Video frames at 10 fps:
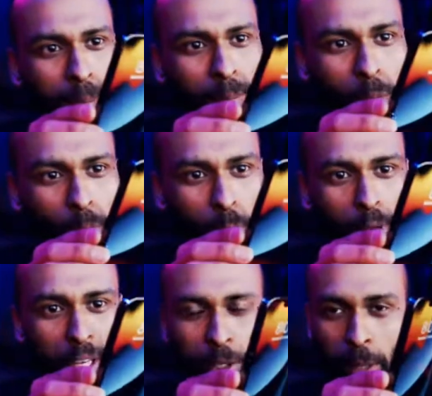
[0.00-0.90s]
We're
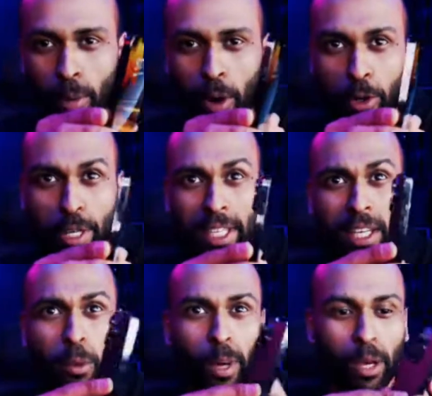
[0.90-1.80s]
working on a project
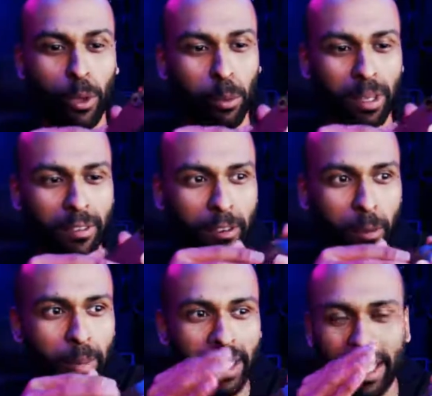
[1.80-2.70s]
where we'll be
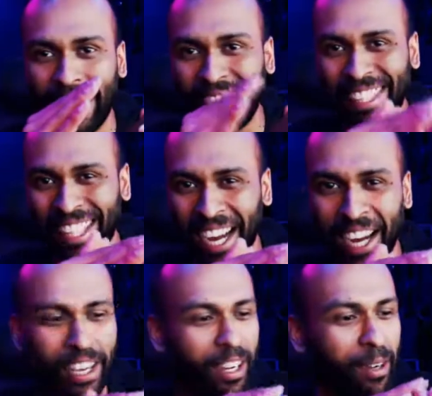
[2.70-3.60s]
filming the
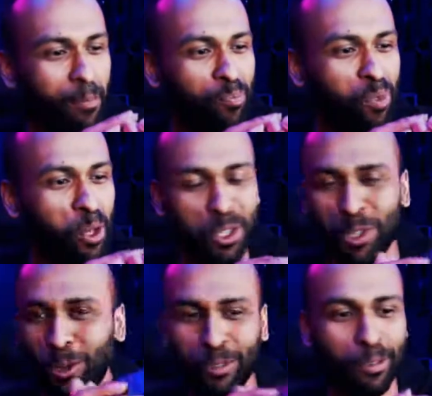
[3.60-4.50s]
entire
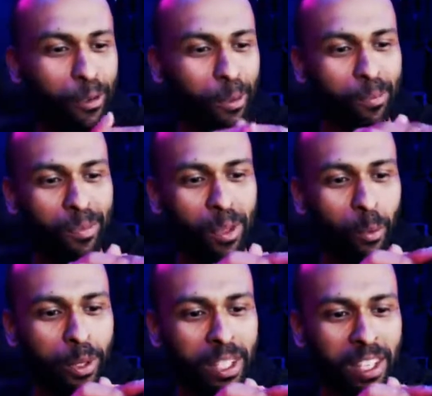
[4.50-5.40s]
short film
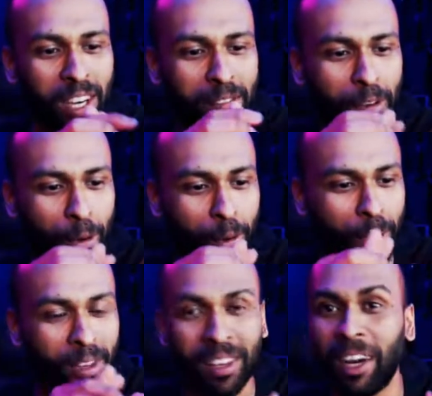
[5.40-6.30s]
with this iPhone.
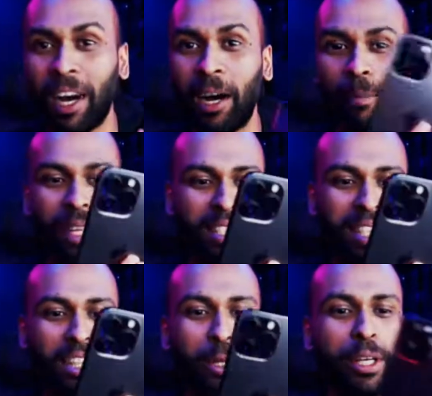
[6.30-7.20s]
It's the
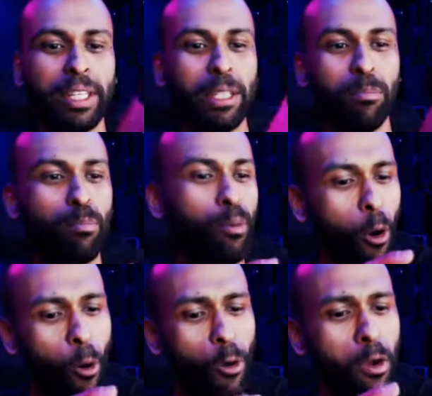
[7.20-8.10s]
13
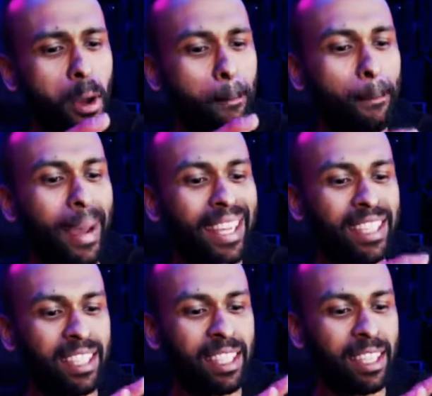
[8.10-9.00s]
Pro
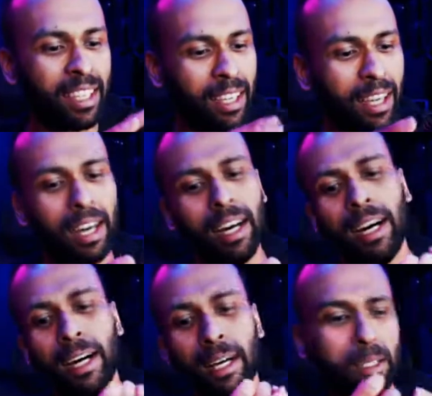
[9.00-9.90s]
Max,
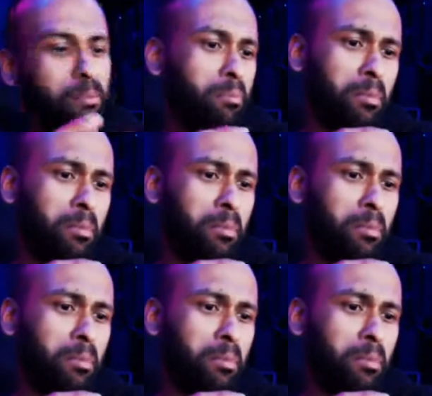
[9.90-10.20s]
um,